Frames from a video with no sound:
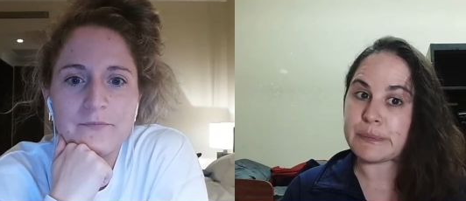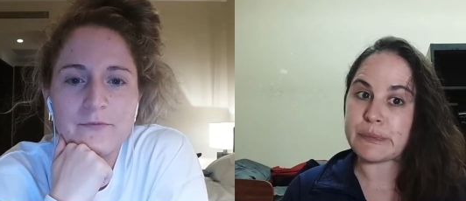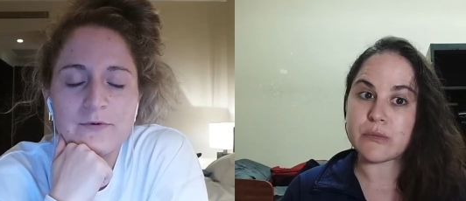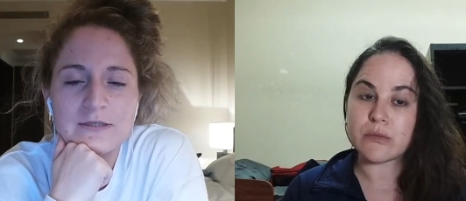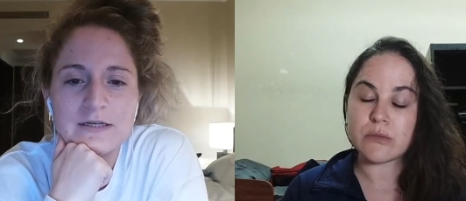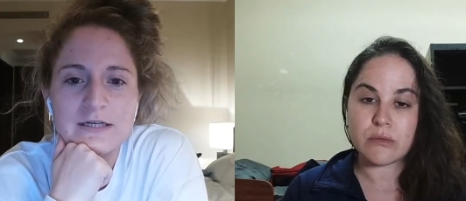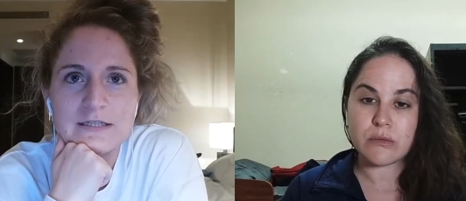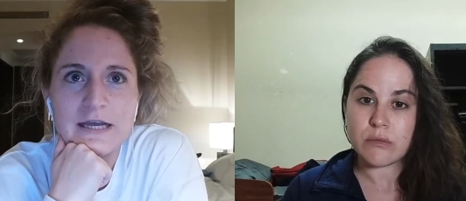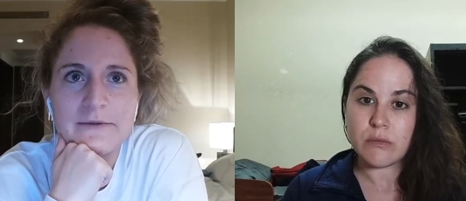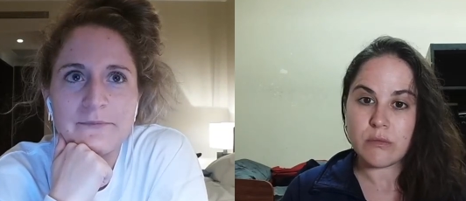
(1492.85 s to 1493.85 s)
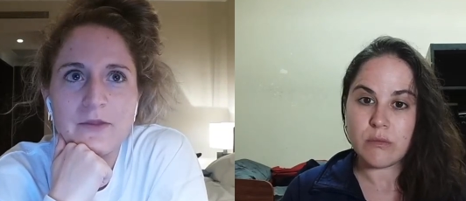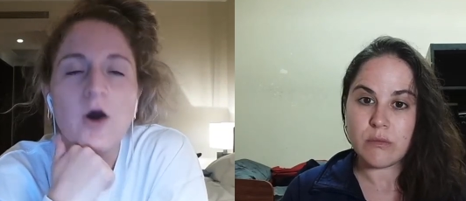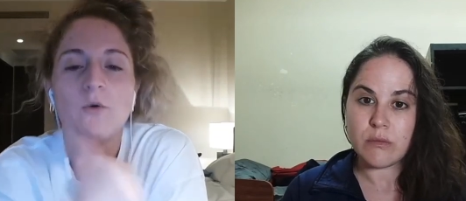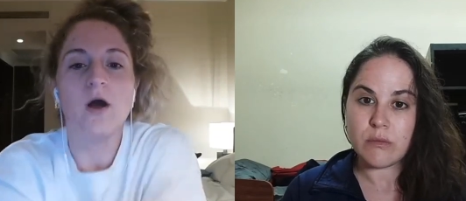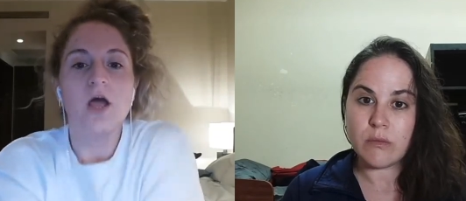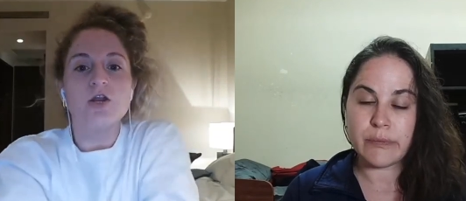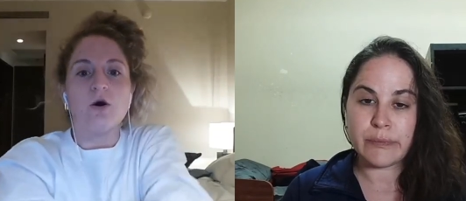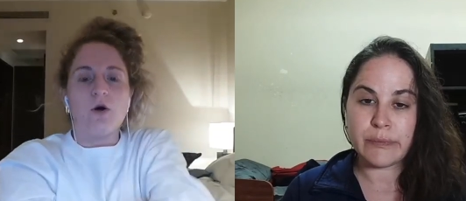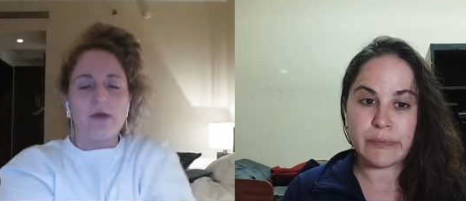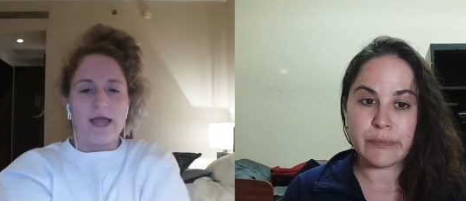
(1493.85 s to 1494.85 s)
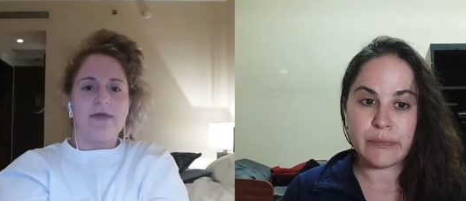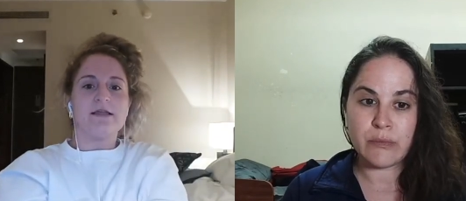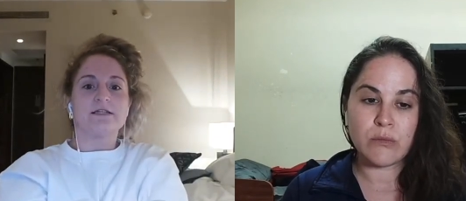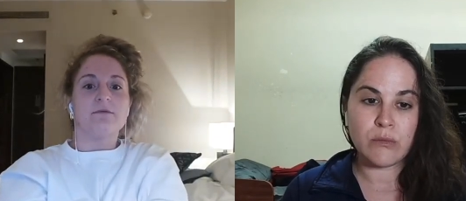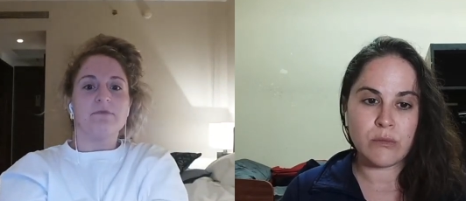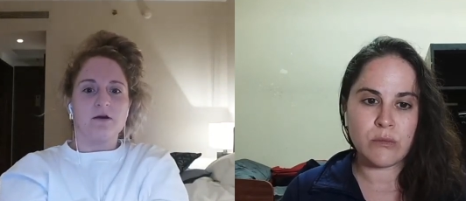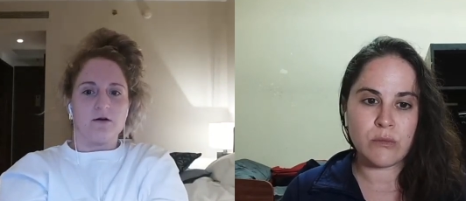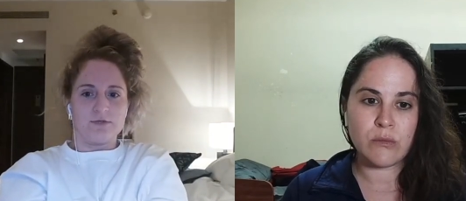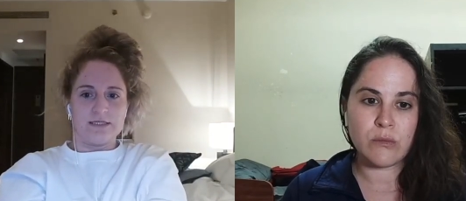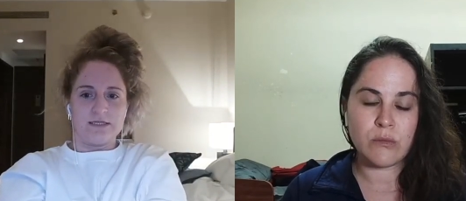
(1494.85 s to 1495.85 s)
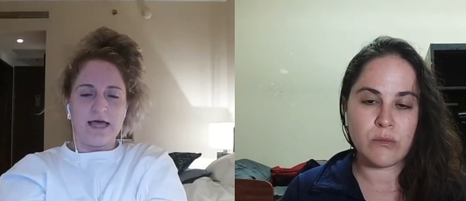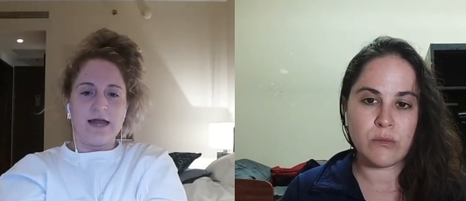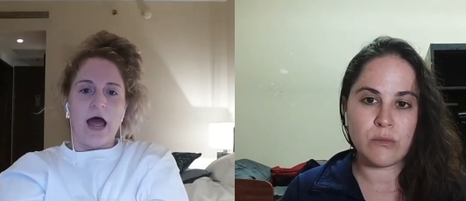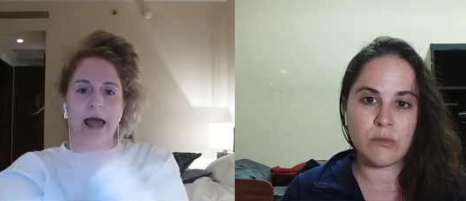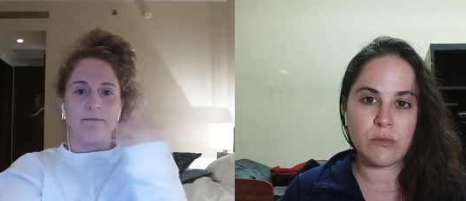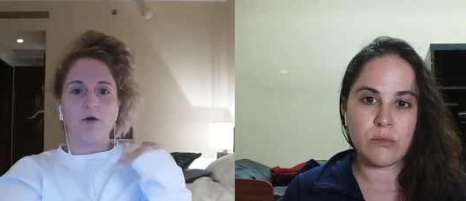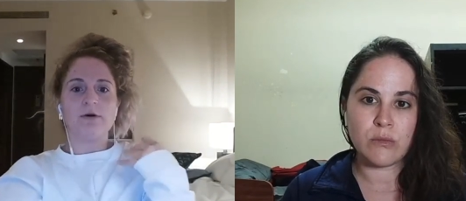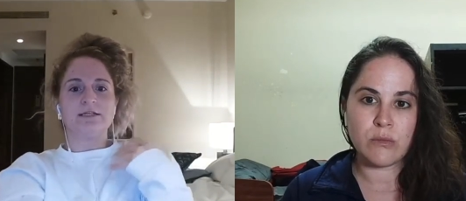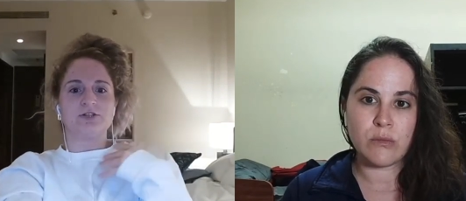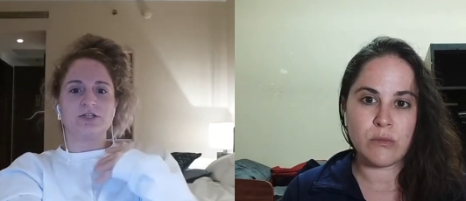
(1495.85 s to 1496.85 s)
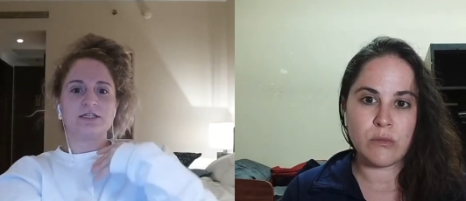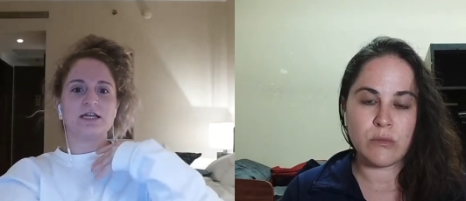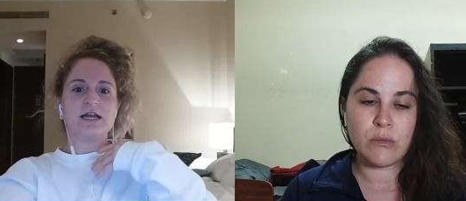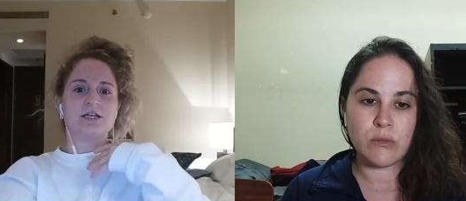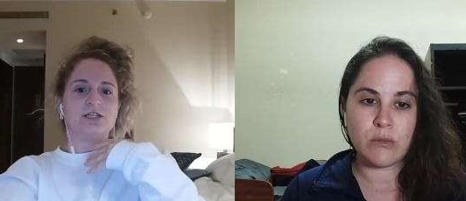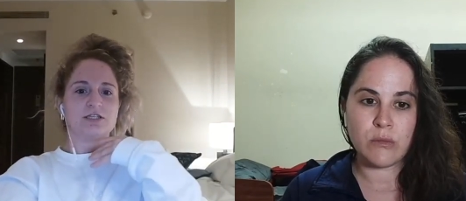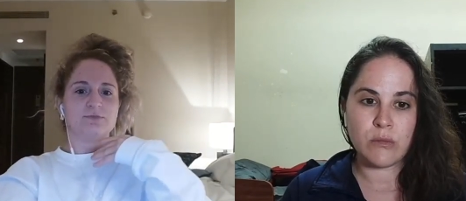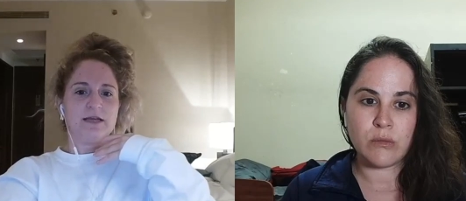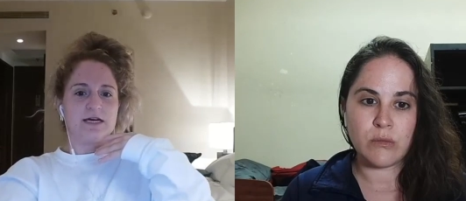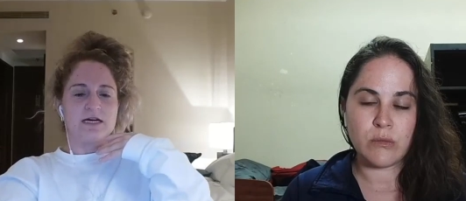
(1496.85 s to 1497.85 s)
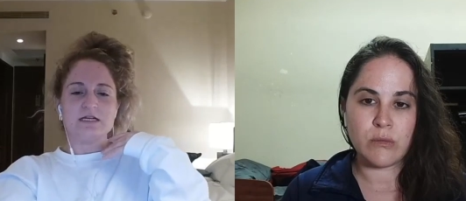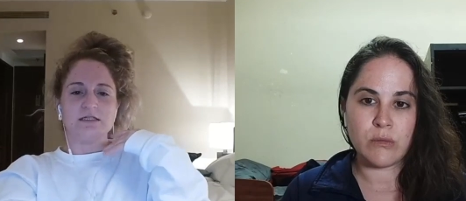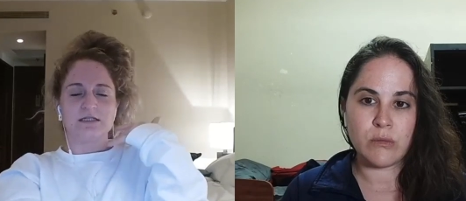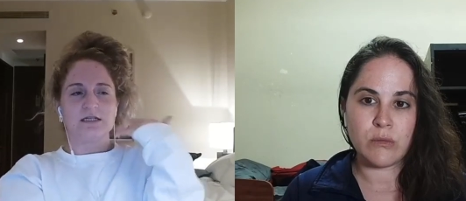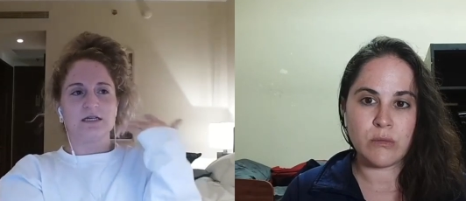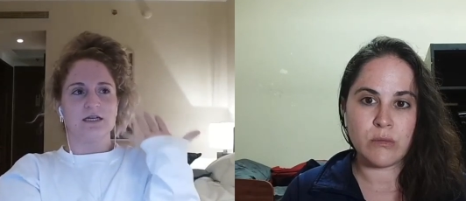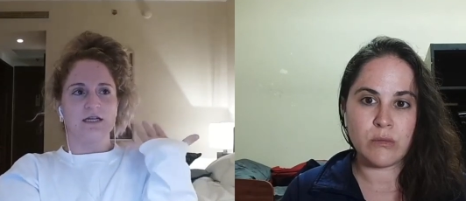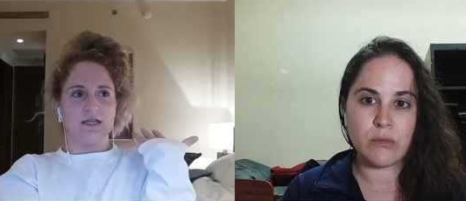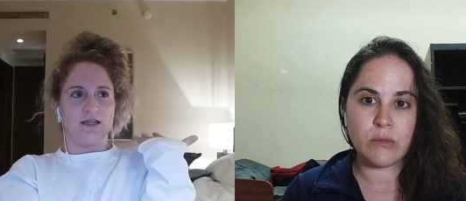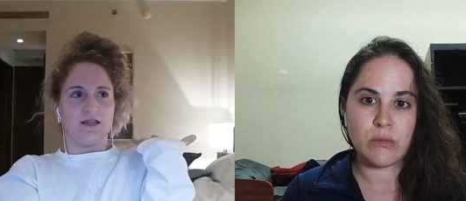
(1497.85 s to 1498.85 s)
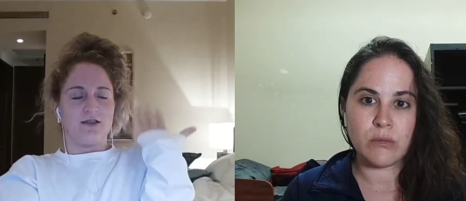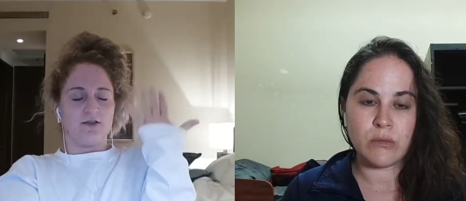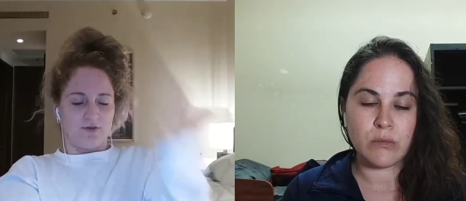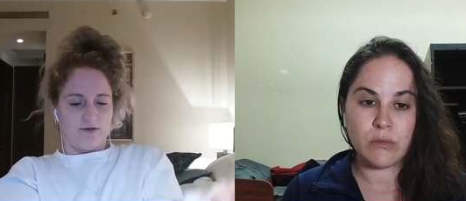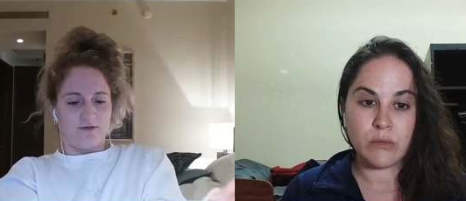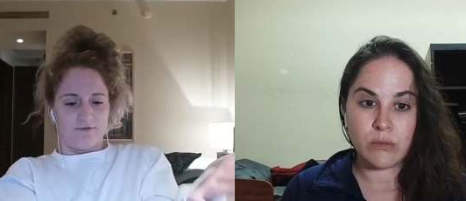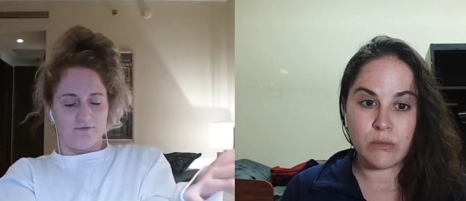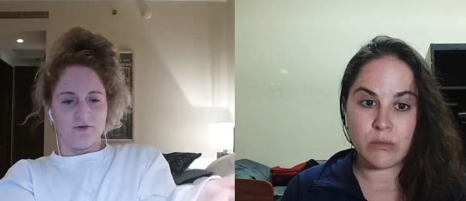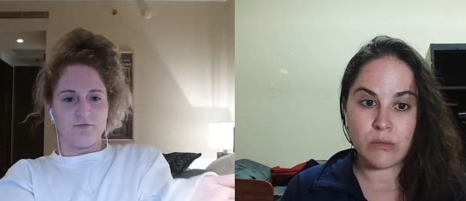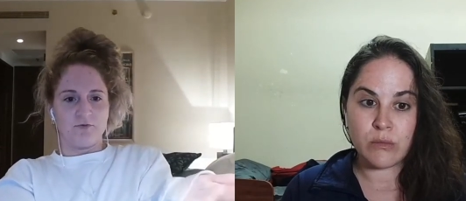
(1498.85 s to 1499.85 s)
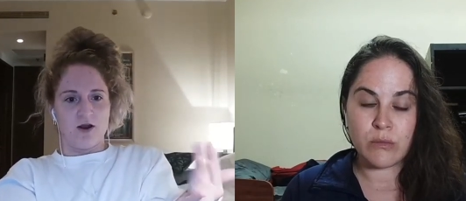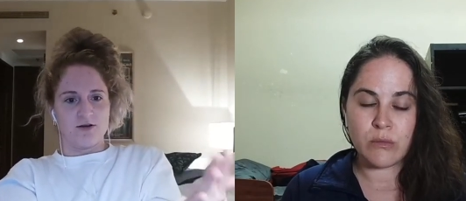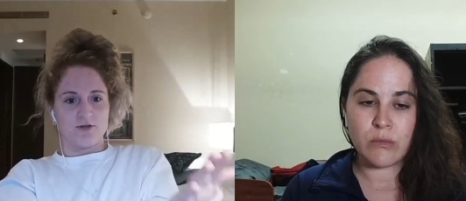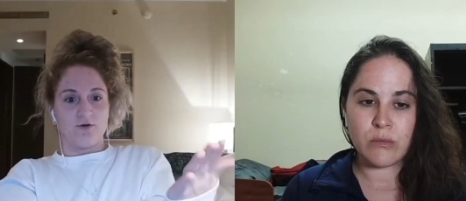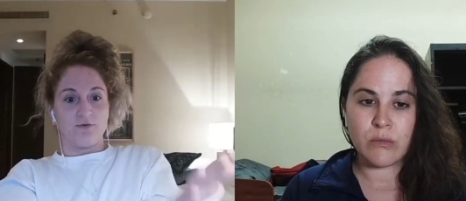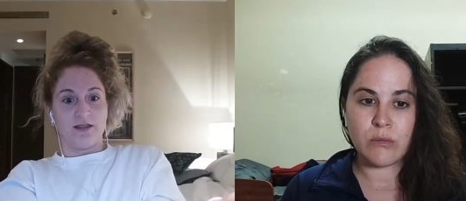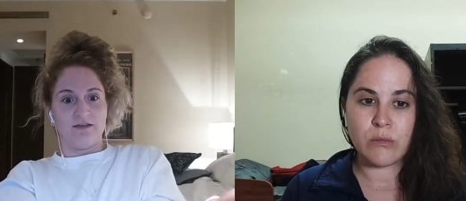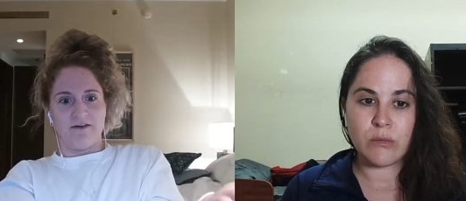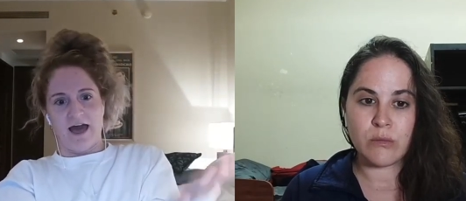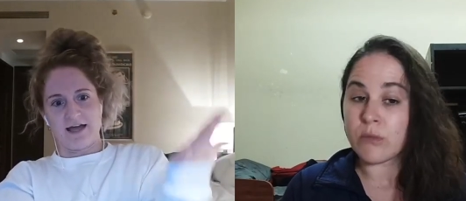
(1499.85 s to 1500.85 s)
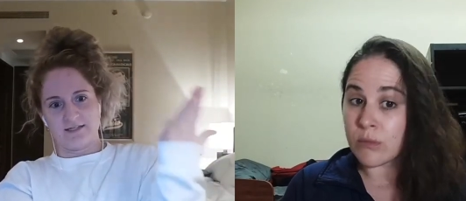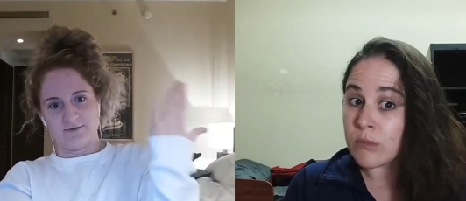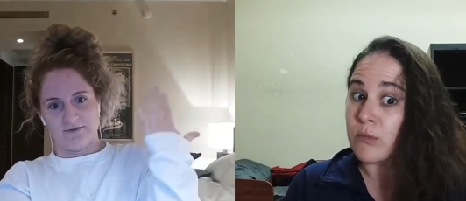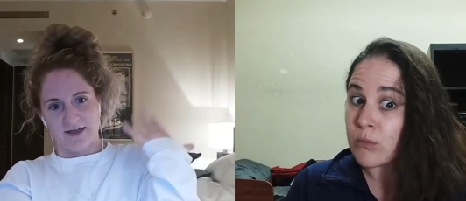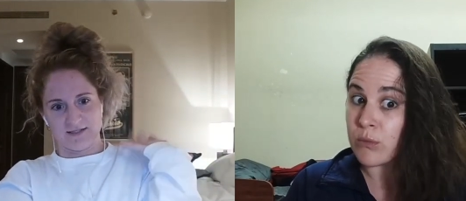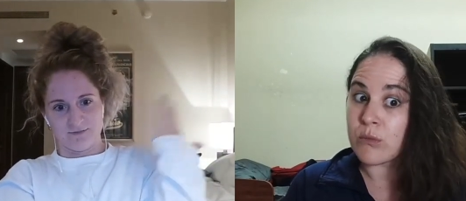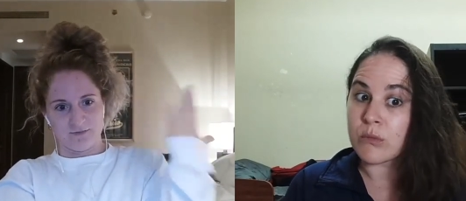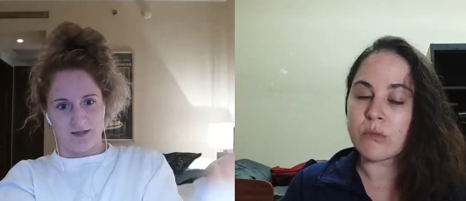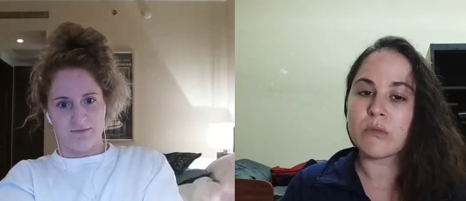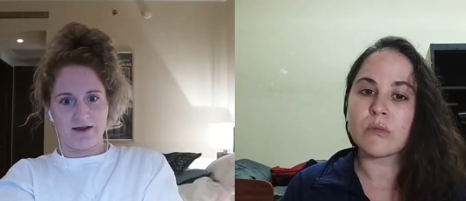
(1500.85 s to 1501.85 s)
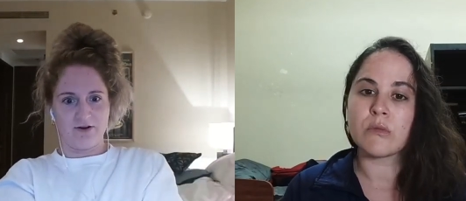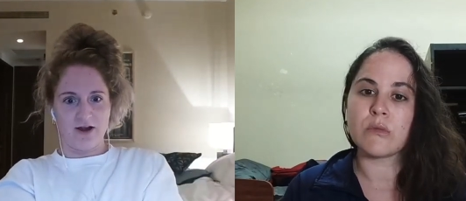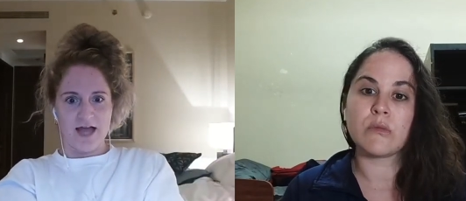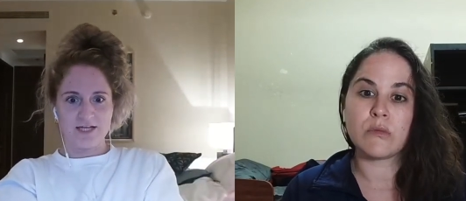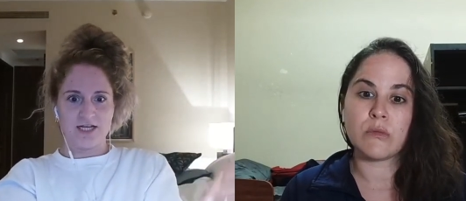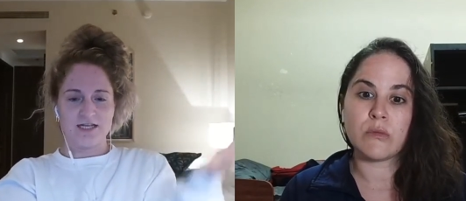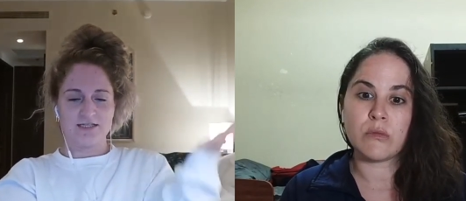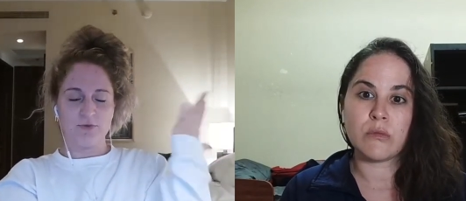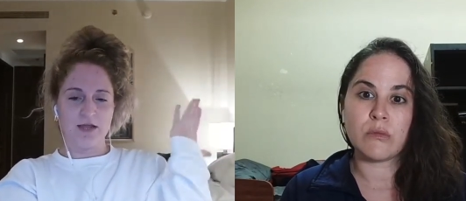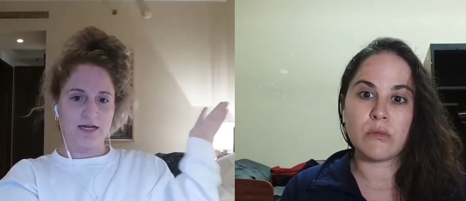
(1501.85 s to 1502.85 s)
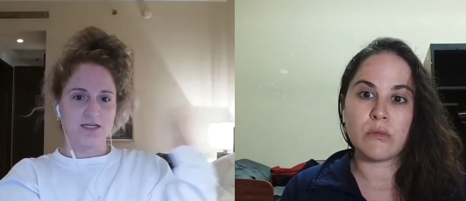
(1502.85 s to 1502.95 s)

Speaker 1: What was I going to say? Oh, no. Okay. And then something that I'm always interested in, just because vroom cars go really fast. We've had some really bad crashes, and we kind of